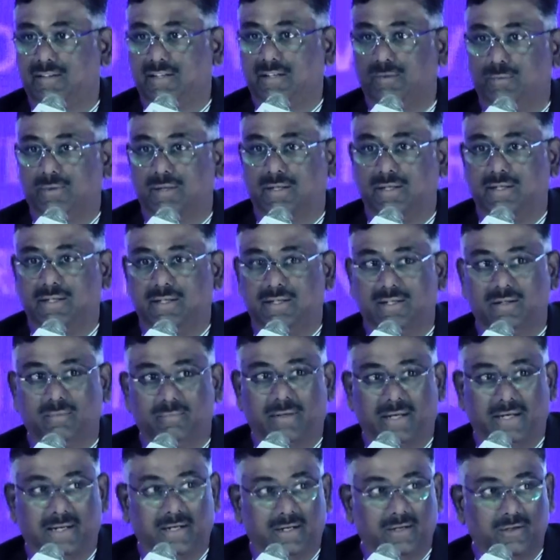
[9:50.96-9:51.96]
someone like
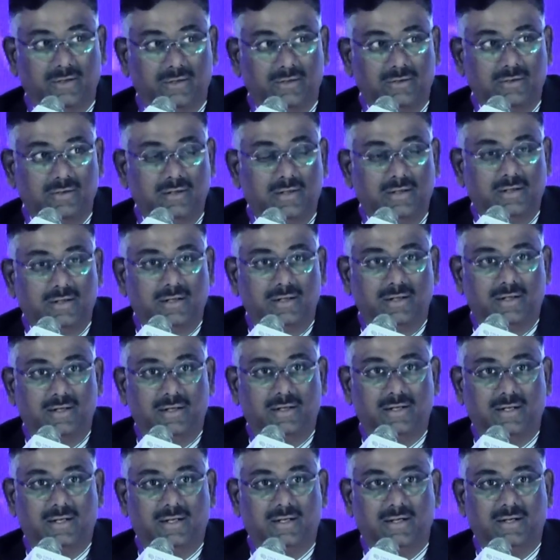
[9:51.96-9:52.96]
Prasad Gangusetti,
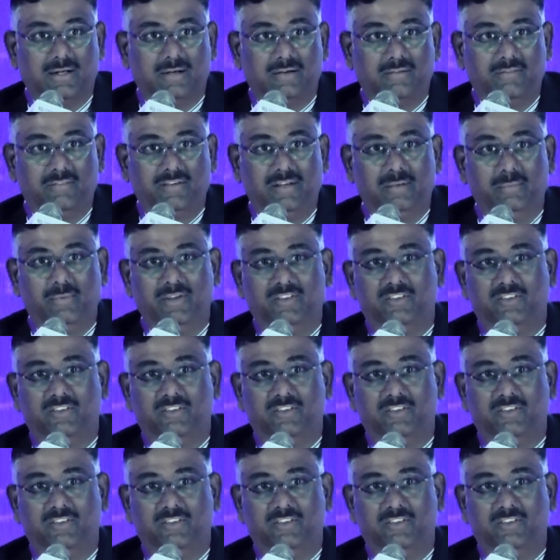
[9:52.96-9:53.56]
who represented